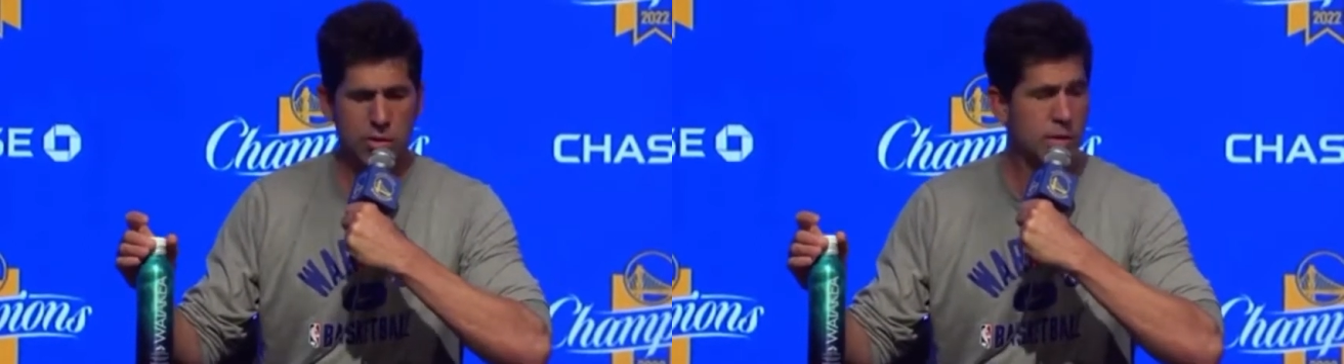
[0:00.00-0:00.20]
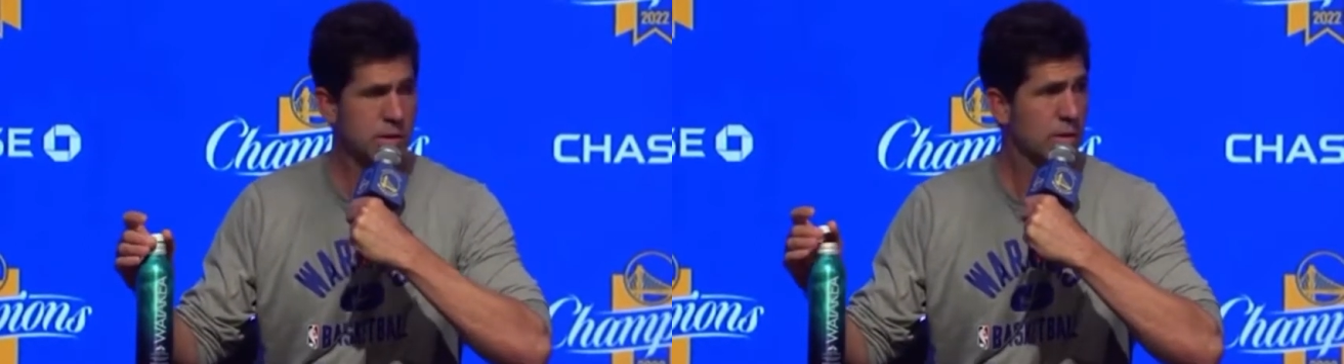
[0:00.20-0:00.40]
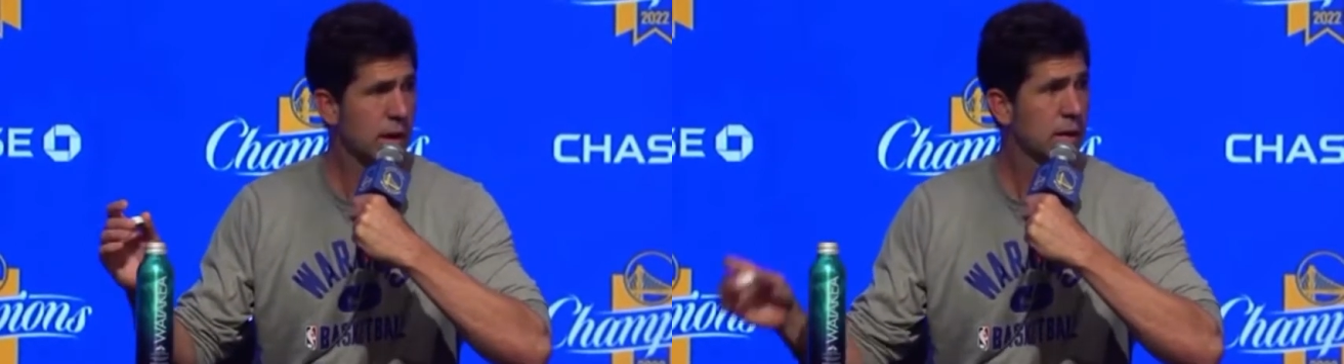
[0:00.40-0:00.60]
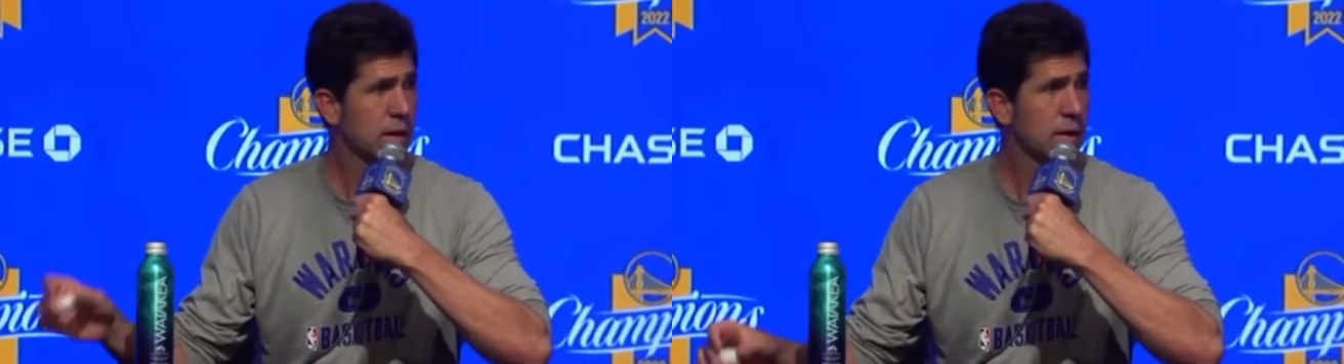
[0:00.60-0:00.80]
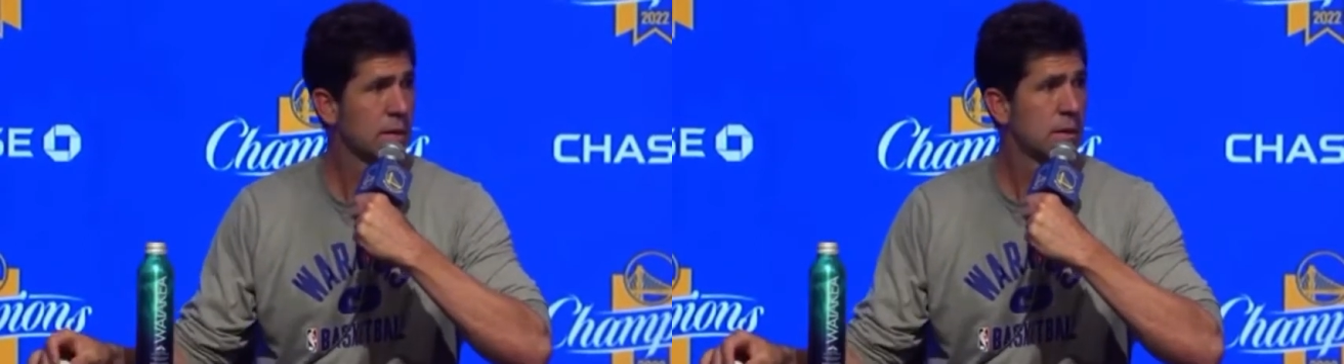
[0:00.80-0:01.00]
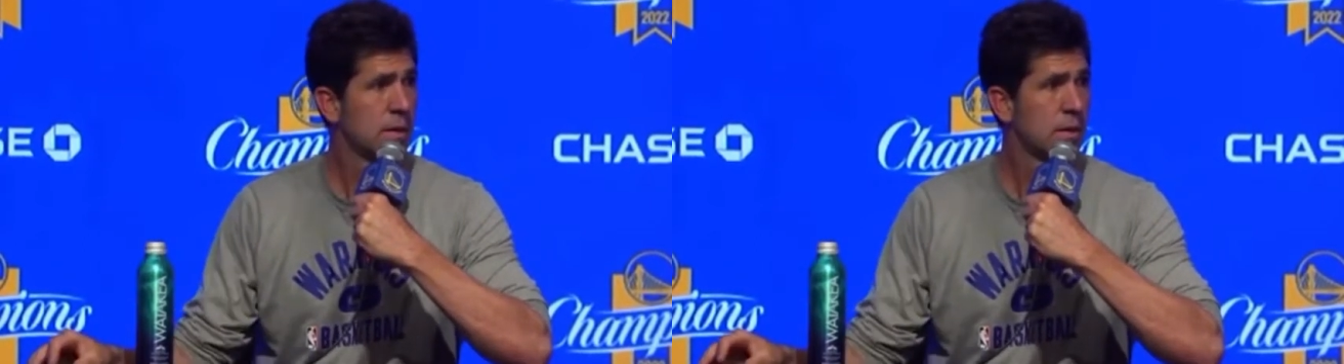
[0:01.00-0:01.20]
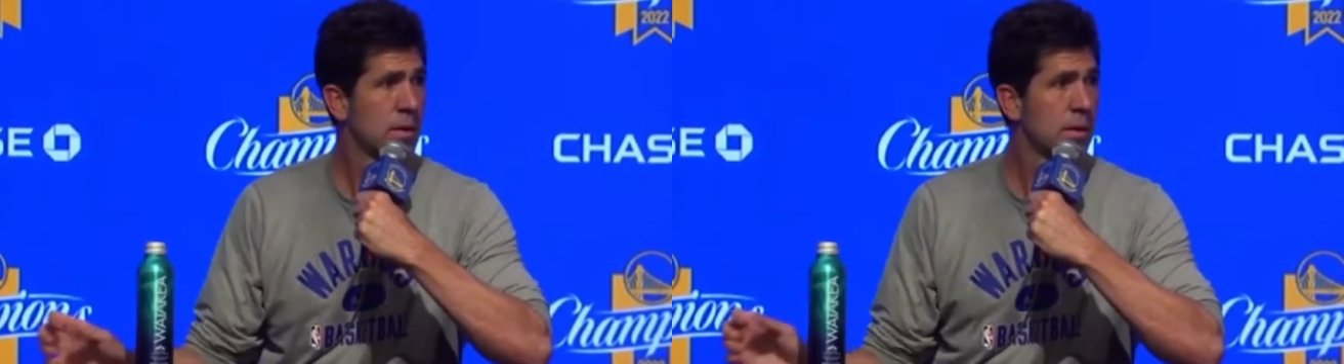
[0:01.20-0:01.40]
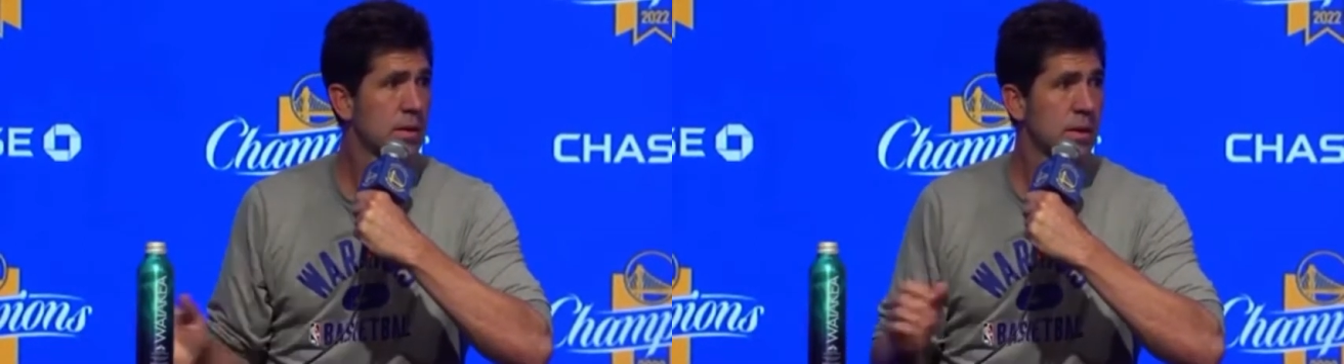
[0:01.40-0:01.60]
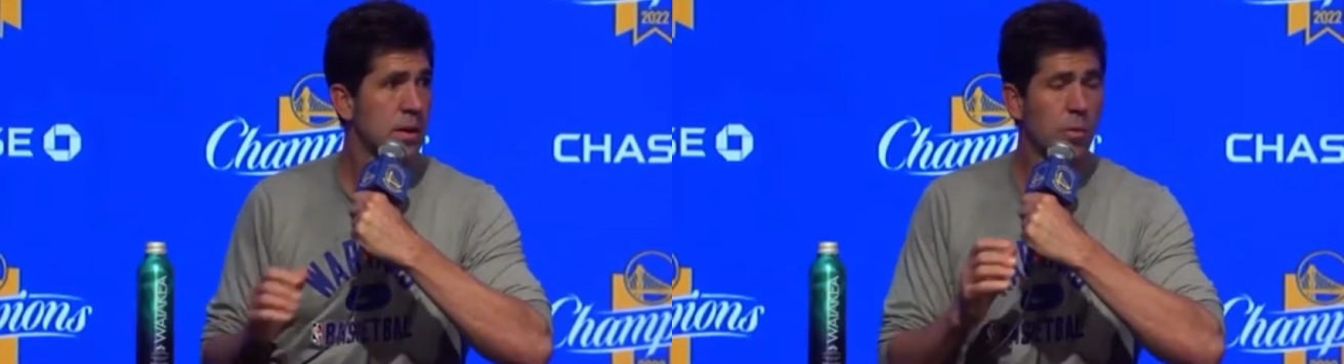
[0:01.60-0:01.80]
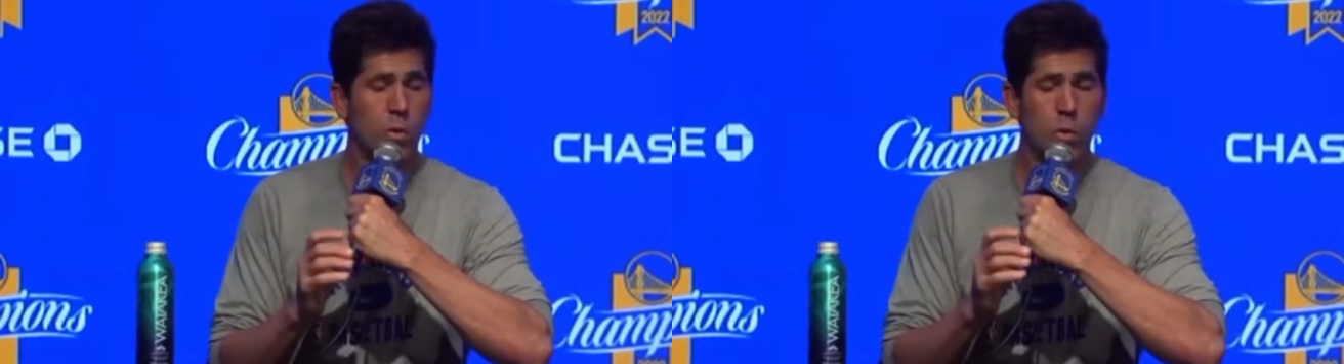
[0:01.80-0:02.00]
everybody's okay. That's the
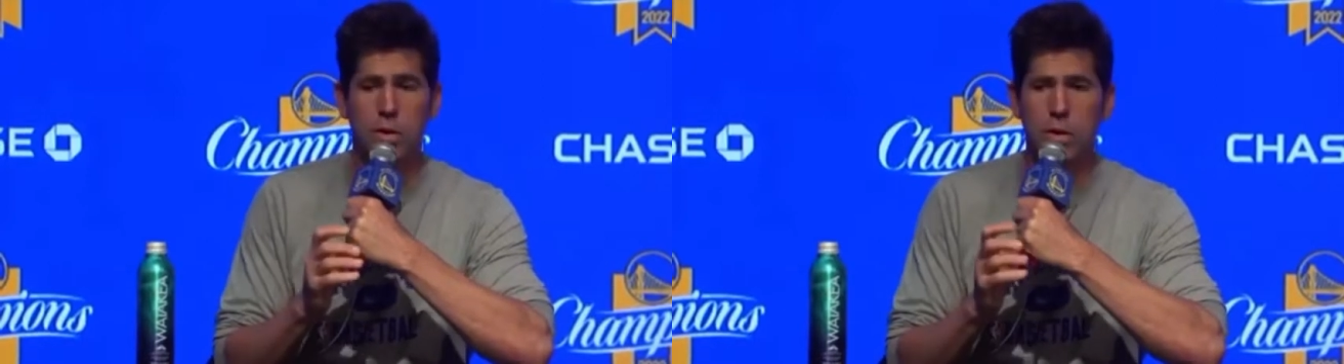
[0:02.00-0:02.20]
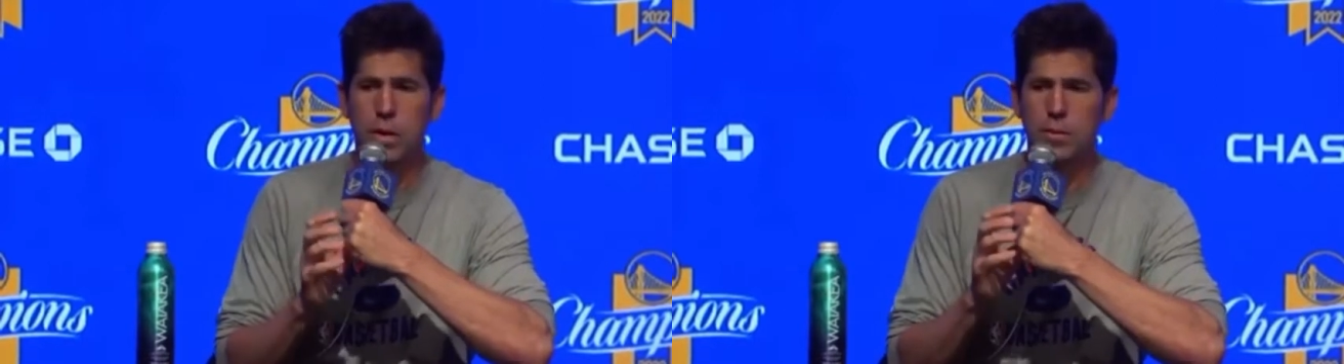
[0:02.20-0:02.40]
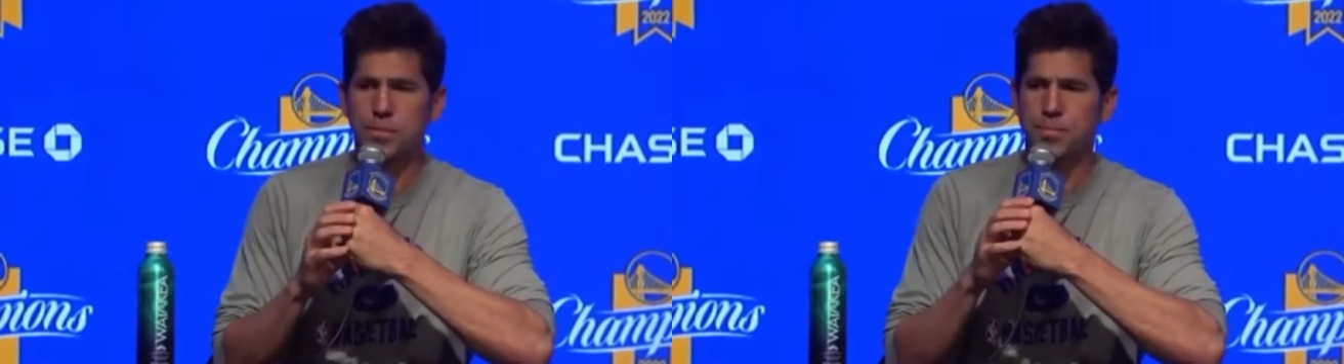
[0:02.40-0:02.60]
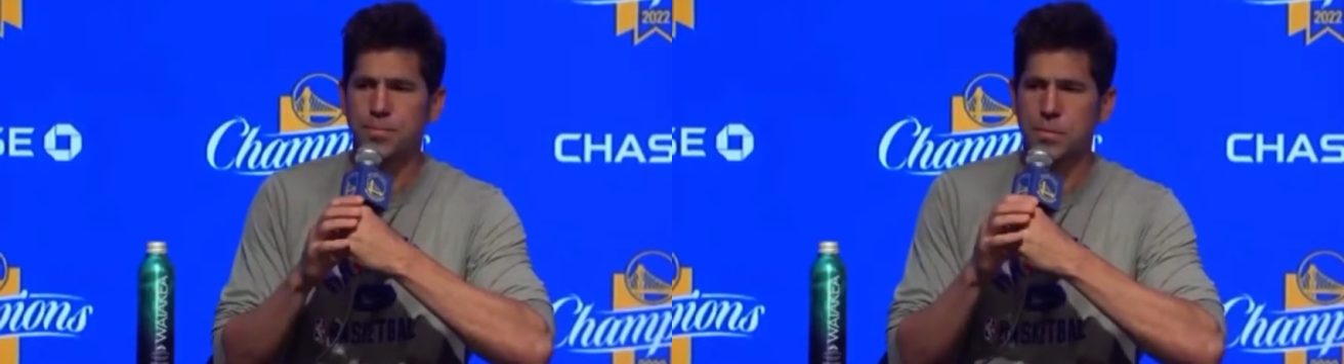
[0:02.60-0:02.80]
number one thing.